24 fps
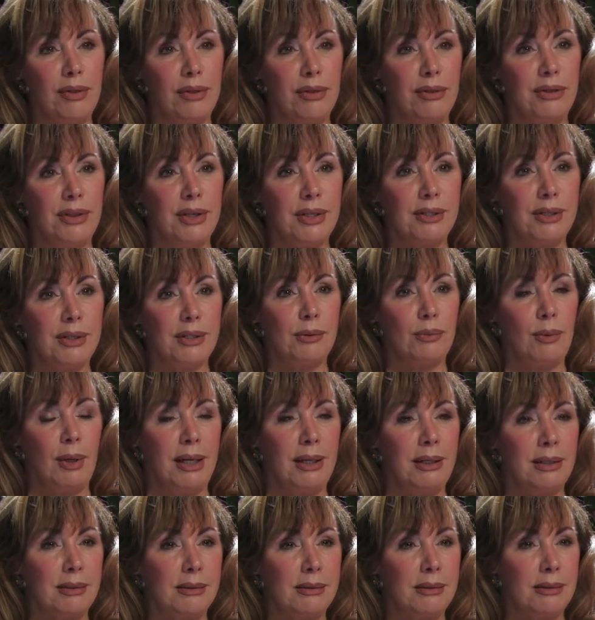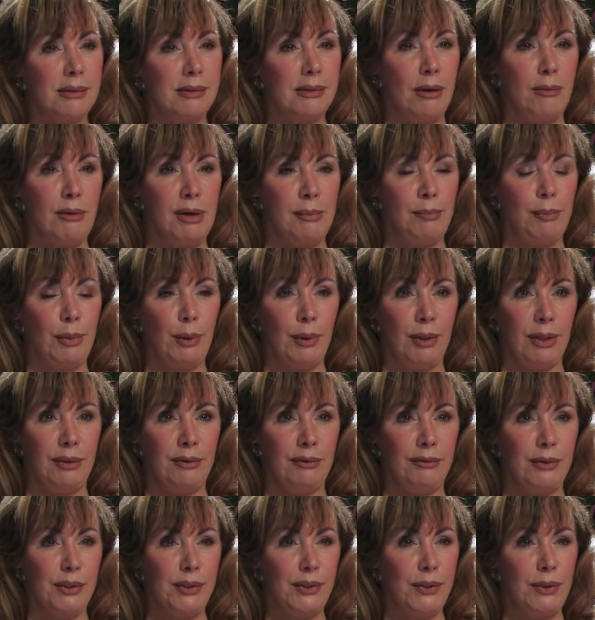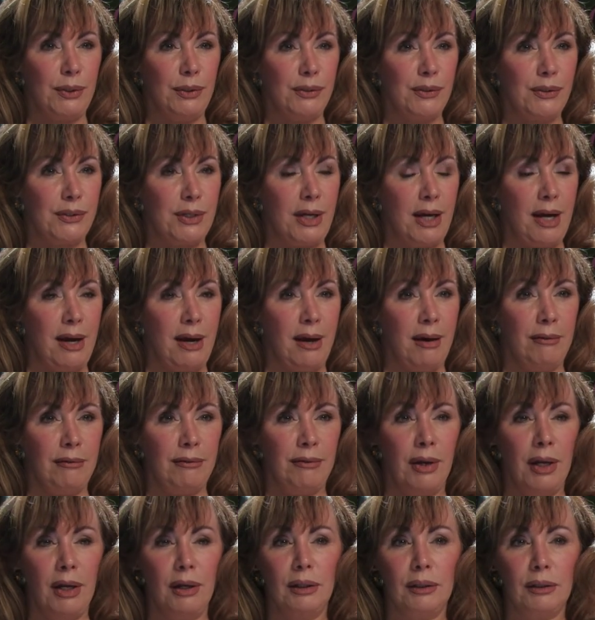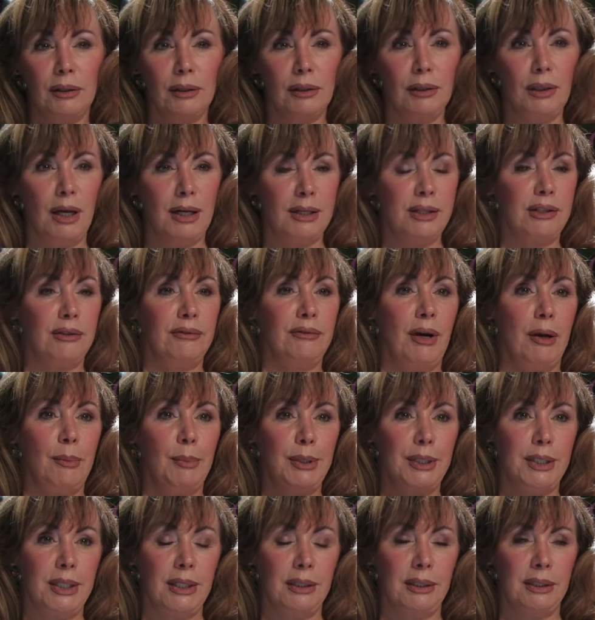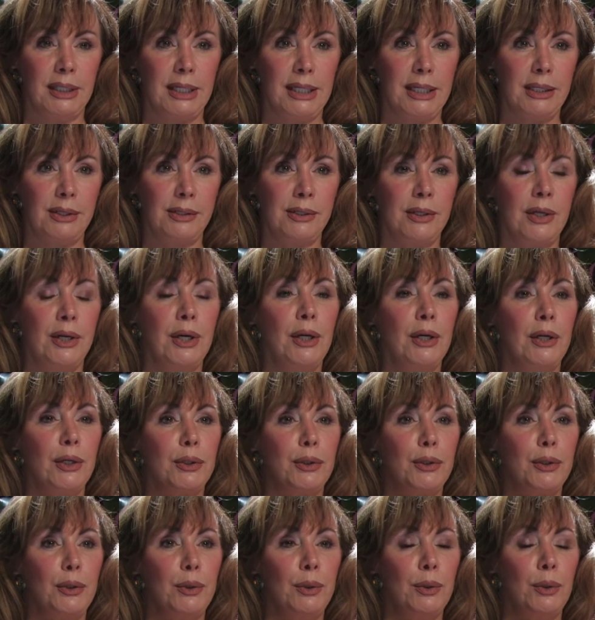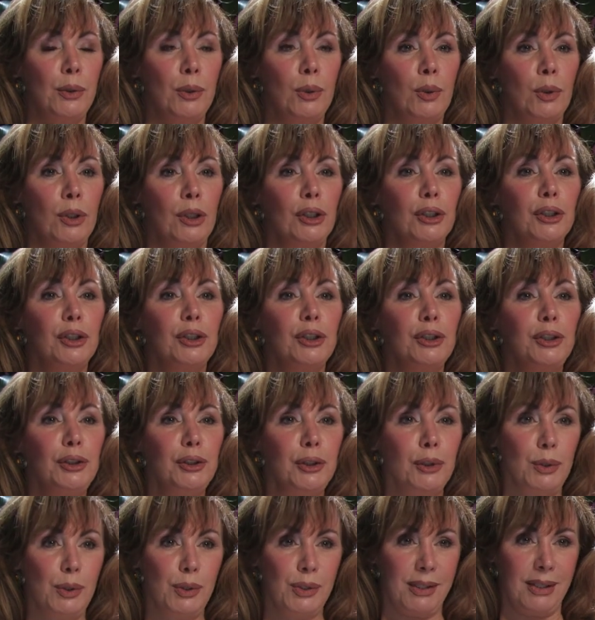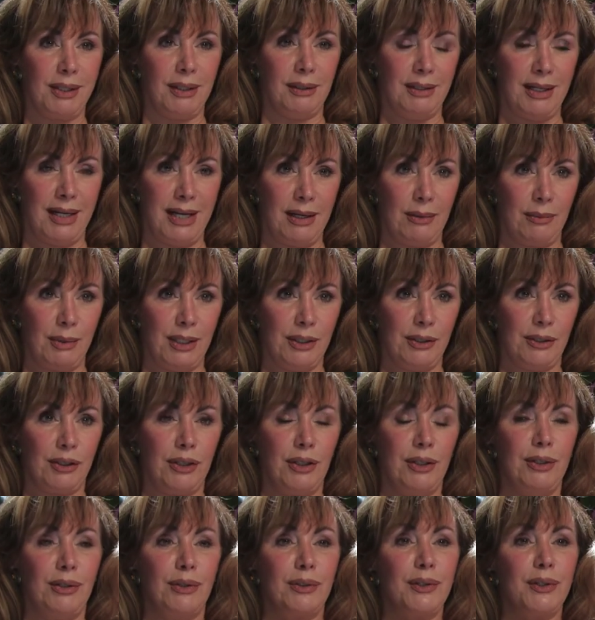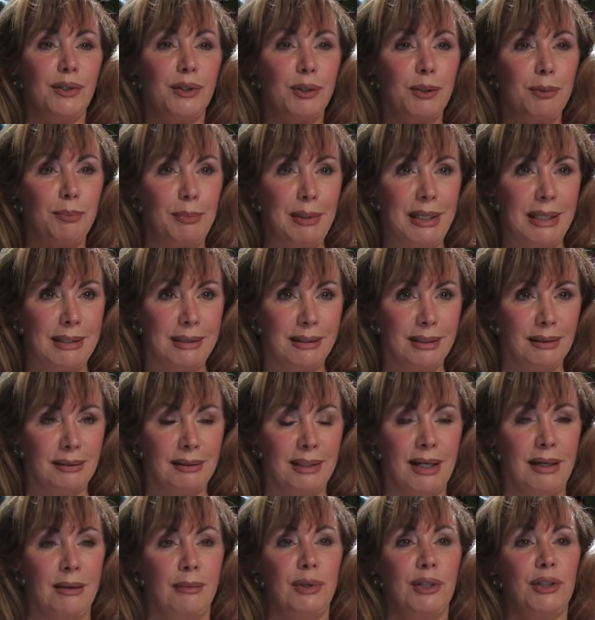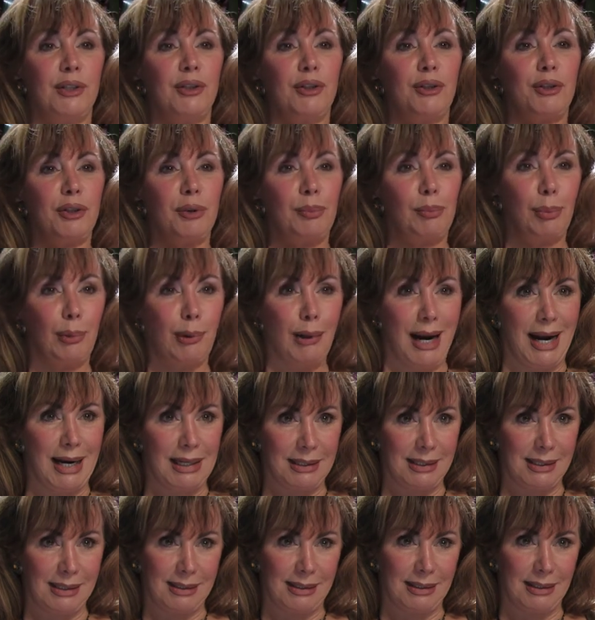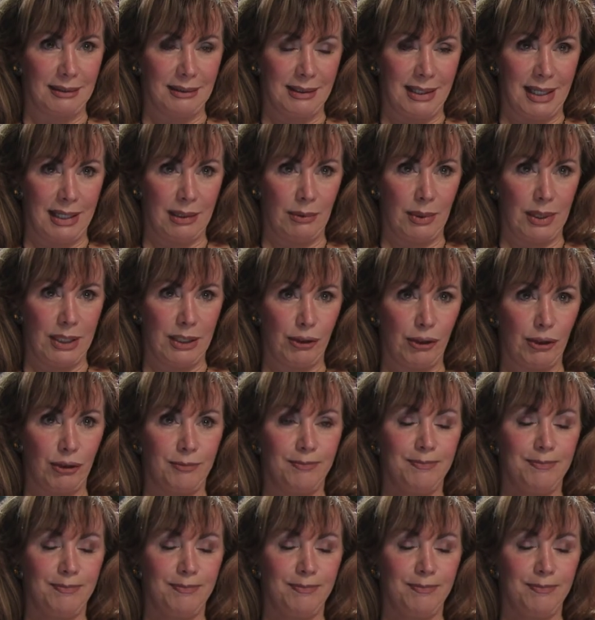this is why it's so important for students to have lots of opportunities to use the language, to speak the language, to practice the language.